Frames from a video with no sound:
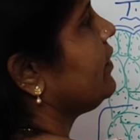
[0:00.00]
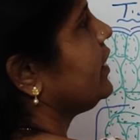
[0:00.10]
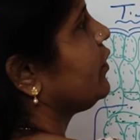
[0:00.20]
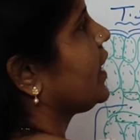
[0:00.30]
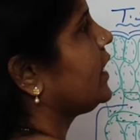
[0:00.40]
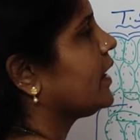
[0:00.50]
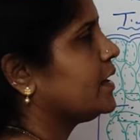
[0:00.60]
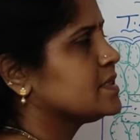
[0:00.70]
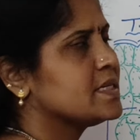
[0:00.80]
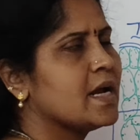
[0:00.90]
when you cut
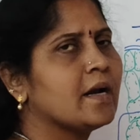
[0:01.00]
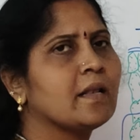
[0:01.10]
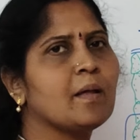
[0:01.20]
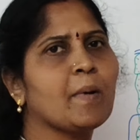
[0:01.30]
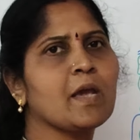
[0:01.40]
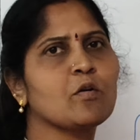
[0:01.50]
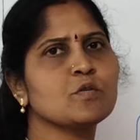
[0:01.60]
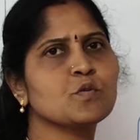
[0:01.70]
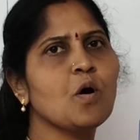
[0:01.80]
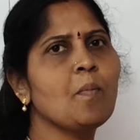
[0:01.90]
and see under the
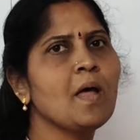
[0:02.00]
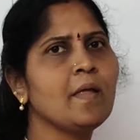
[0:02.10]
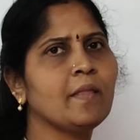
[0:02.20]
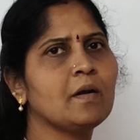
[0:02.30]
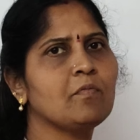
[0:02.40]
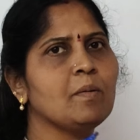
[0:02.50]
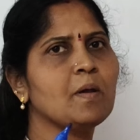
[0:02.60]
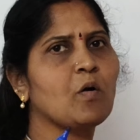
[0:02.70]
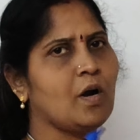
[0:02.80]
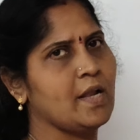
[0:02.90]
microscope, that will
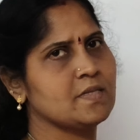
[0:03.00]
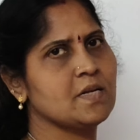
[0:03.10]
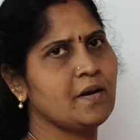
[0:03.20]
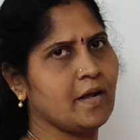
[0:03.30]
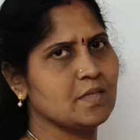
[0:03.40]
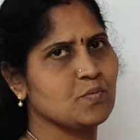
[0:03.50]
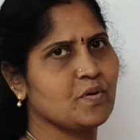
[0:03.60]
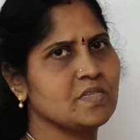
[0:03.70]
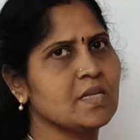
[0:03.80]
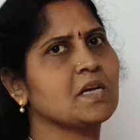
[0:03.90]
be called as the
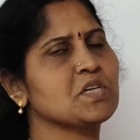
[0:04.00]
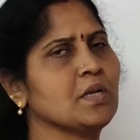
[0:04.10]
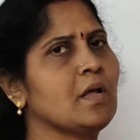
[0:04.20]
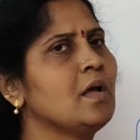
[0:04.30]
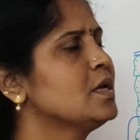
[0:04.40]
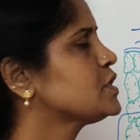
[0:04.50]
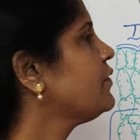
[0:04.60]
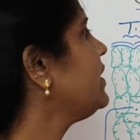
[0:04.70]
transfer section. So